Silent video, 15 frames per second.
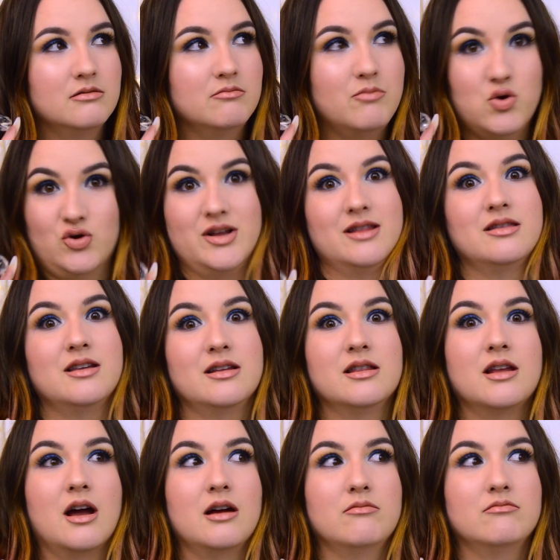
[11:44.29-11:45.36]
More than 10
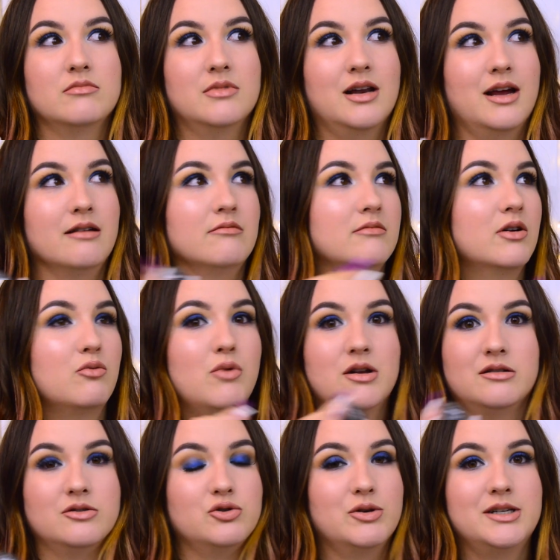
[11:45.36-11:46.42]
times. Like
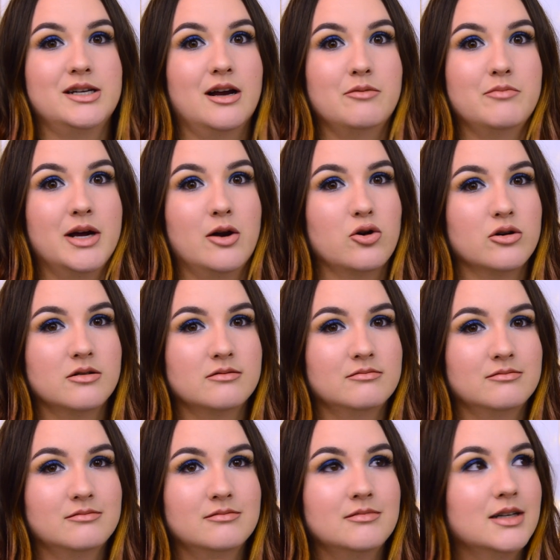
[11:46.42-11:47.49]
100 times better.
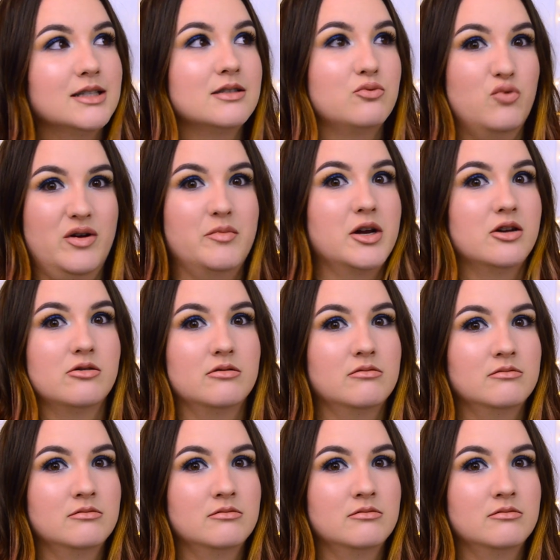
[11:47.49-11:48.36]
It's way better.